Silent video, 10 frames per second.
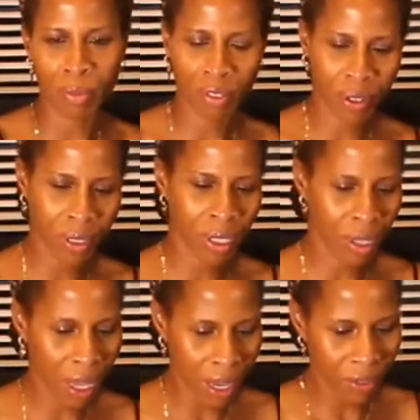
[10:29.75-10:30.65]
for
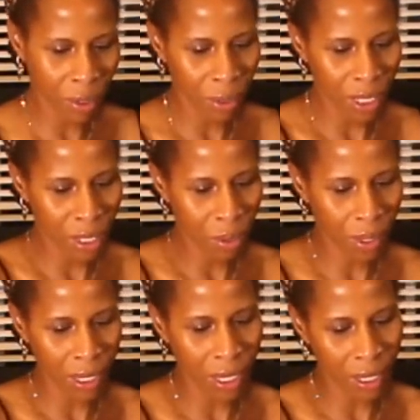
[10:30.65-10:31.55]
July of
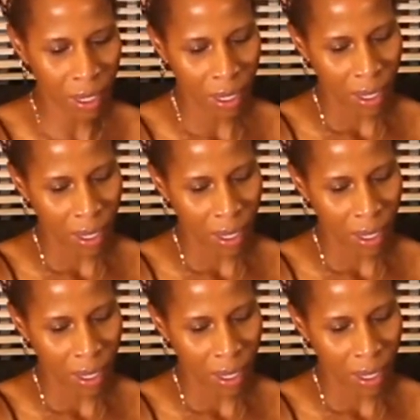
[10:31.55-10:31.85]
2020.